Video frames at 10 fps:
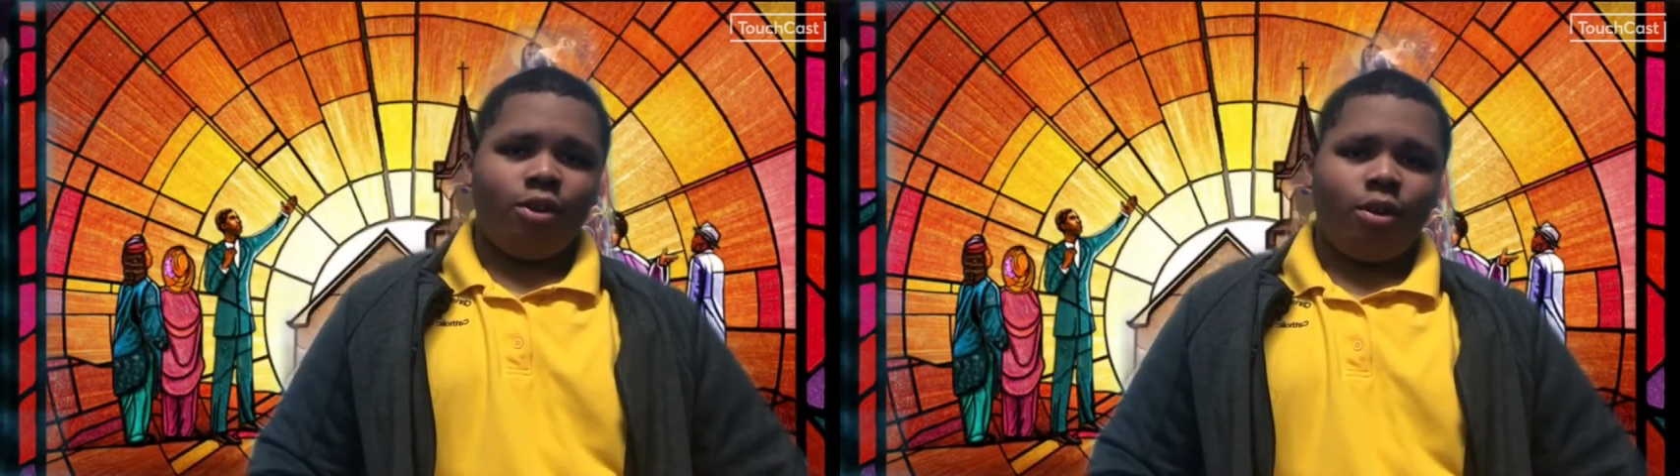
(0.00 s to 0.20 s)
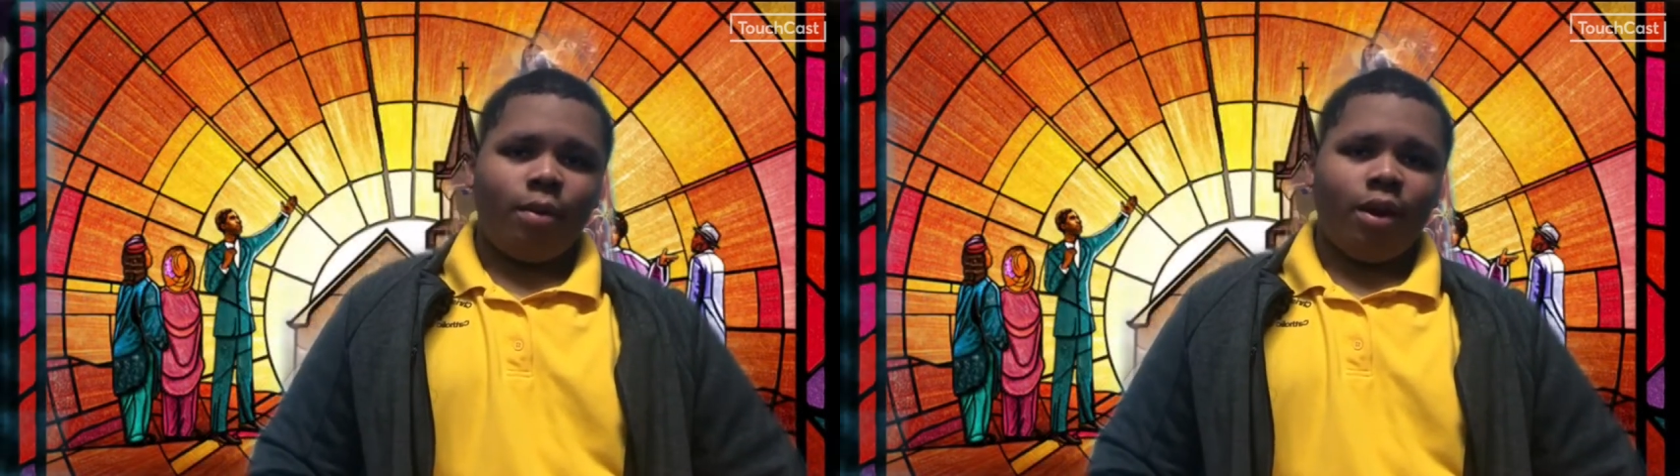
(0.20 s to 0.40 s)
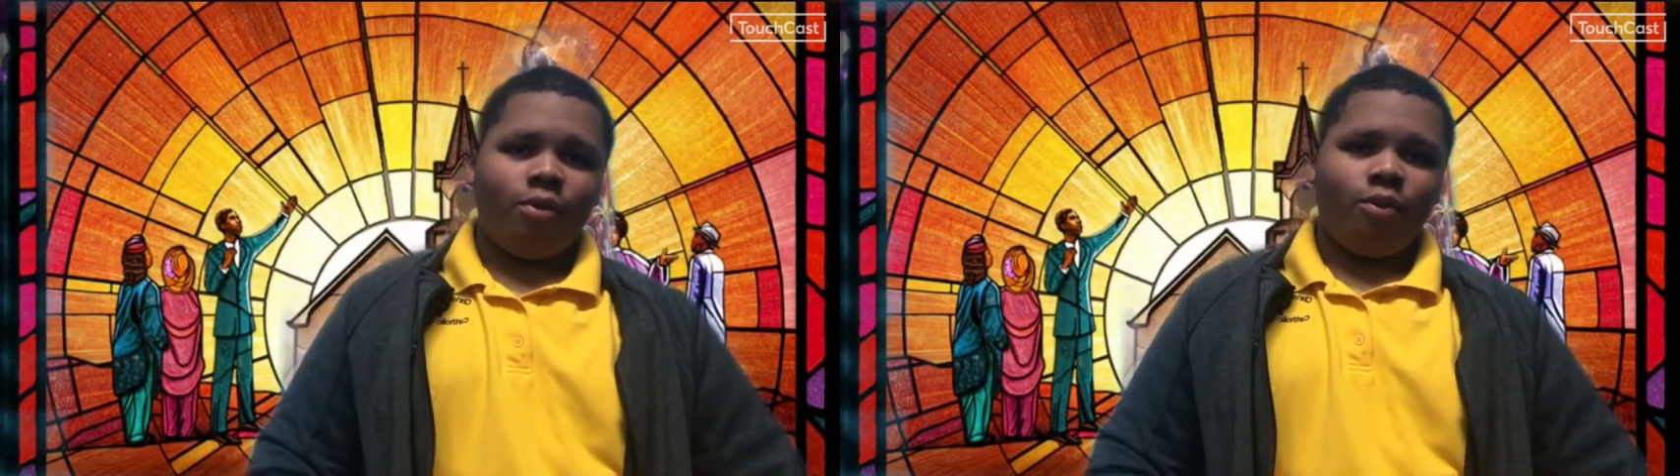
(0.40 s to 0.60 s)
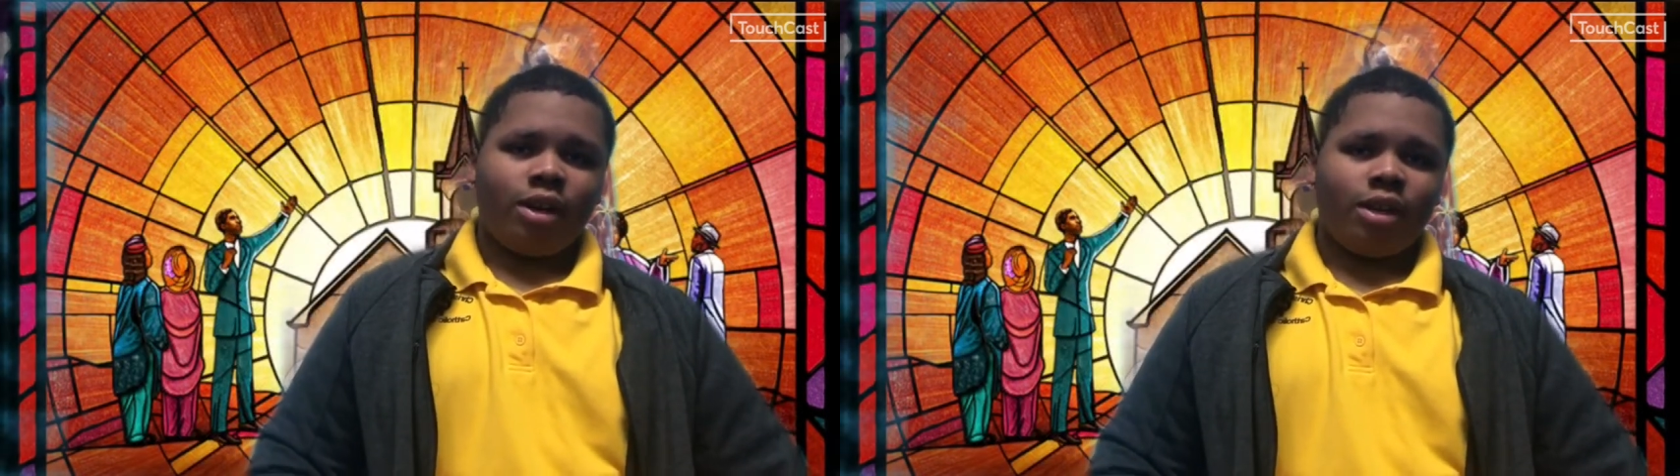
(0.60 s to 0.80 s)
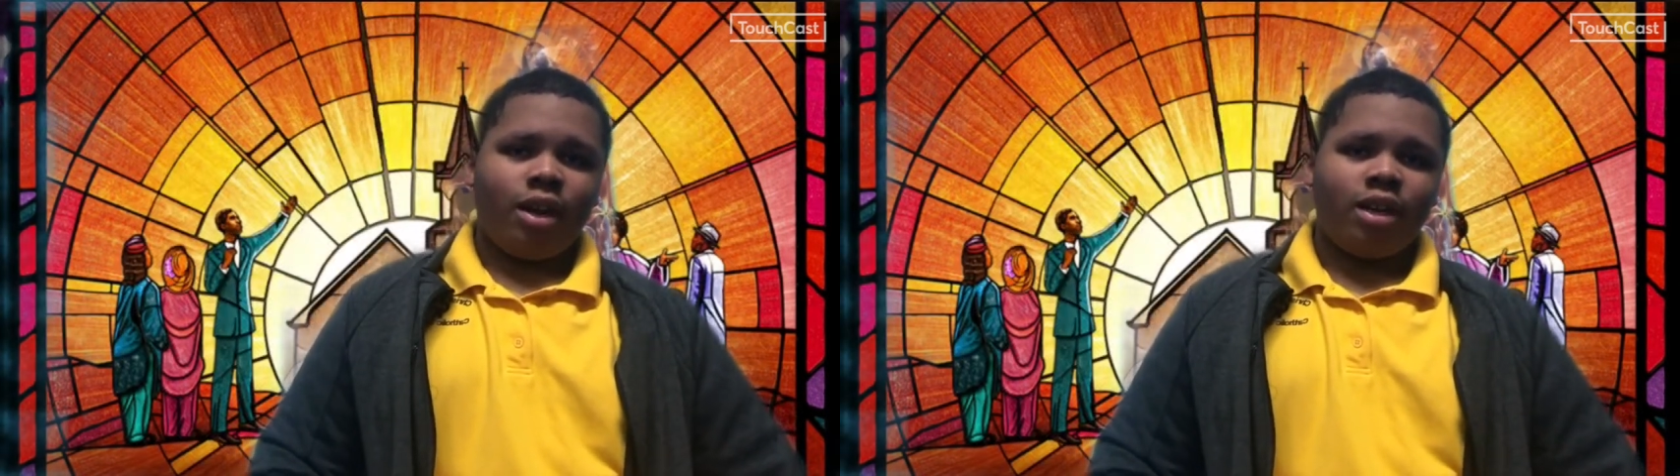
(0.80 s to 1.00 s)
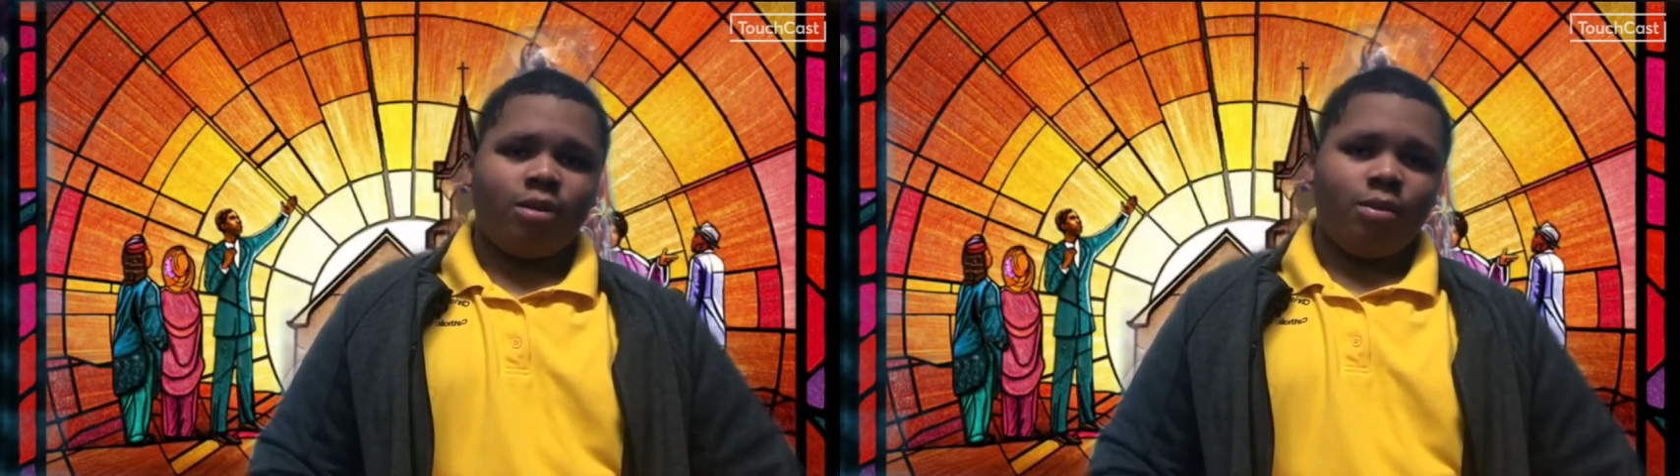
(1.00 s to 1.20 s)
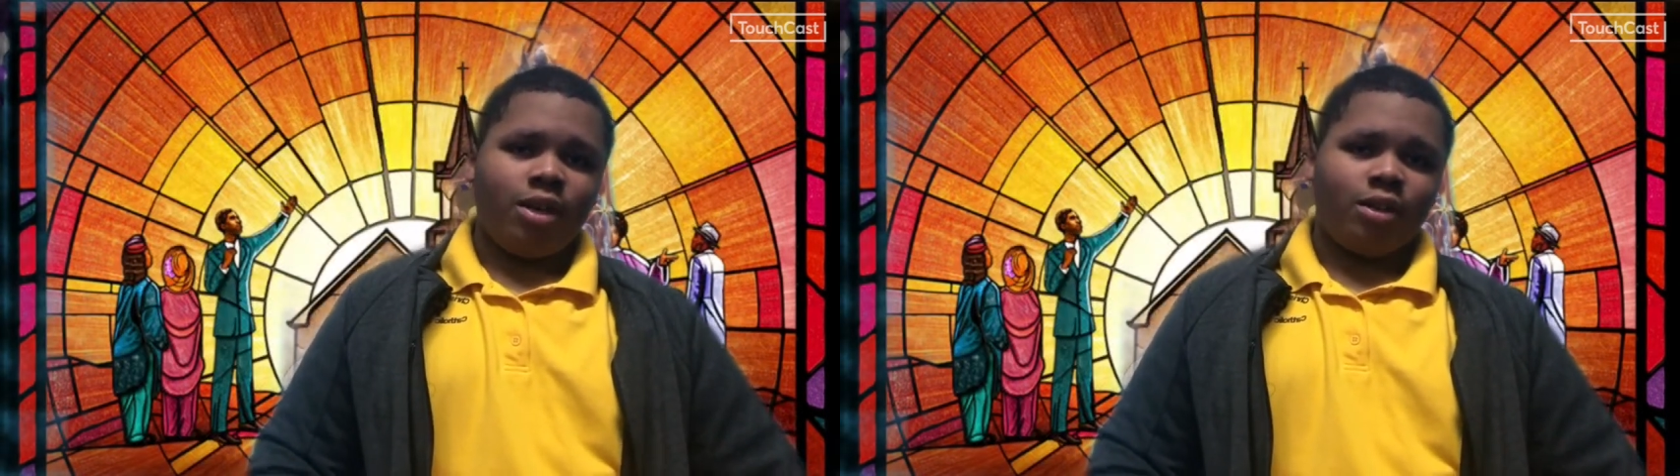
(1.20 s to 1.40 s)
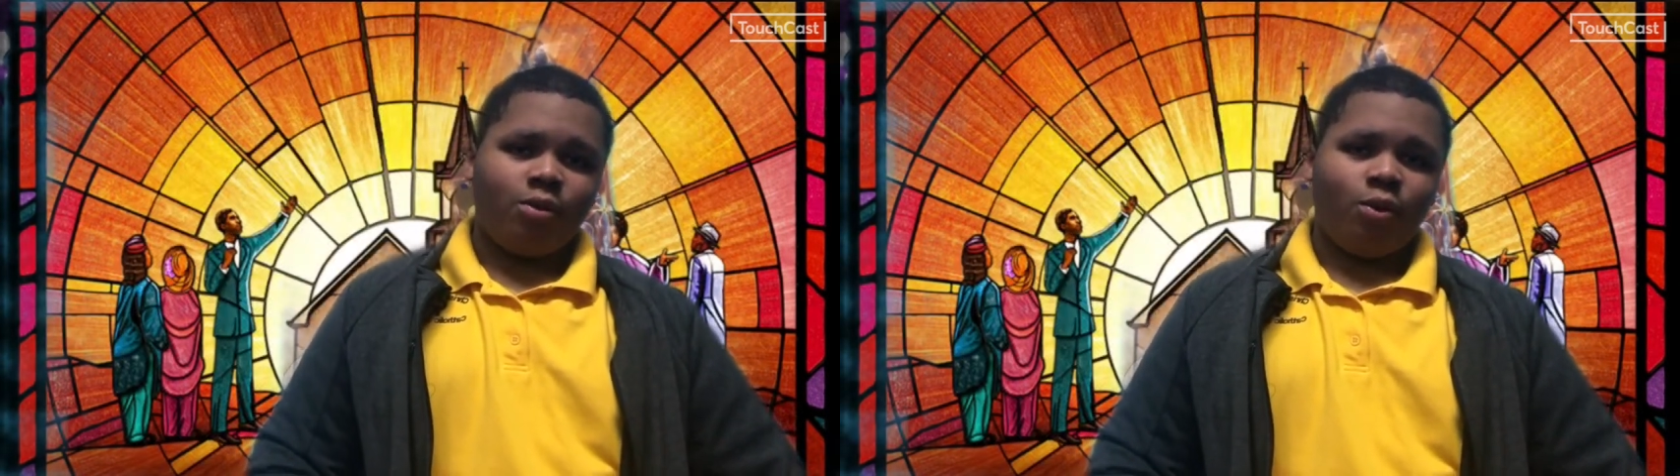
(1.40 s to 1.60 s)
You might recognize me
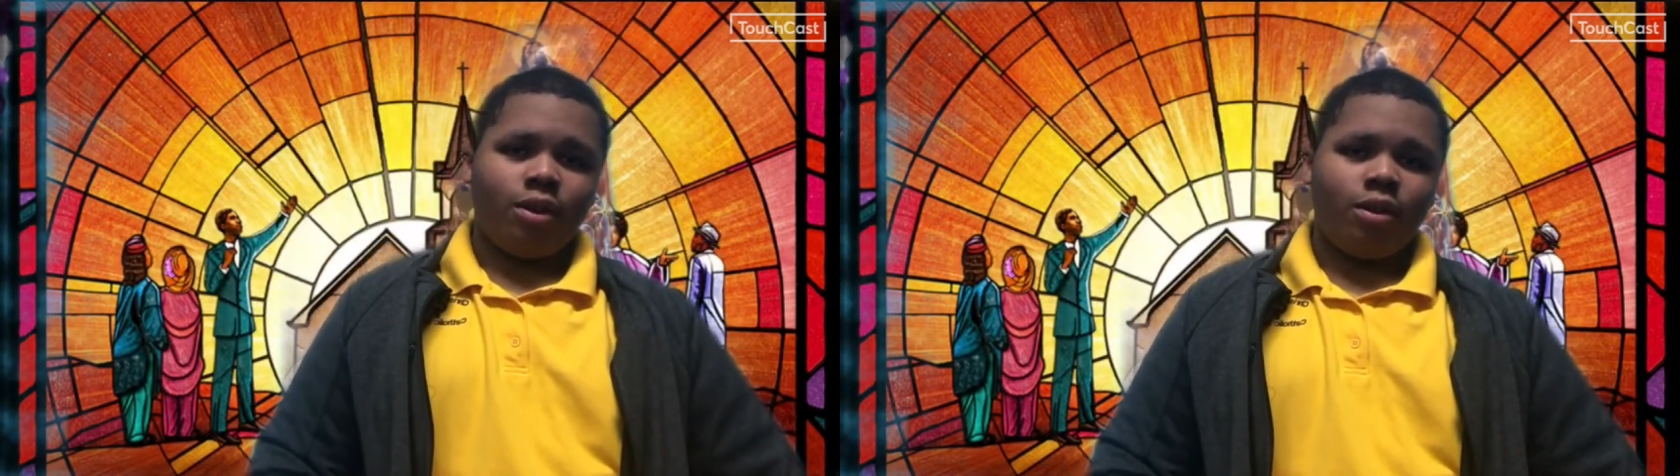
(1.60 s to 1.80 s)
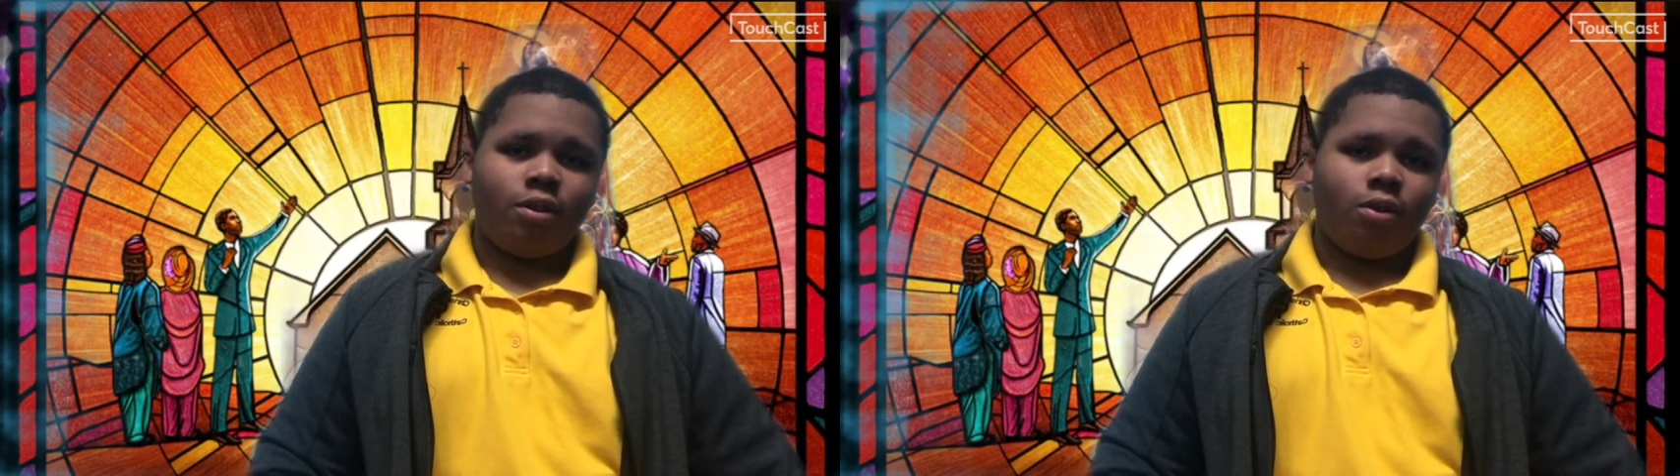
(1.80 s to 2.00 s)
as one of the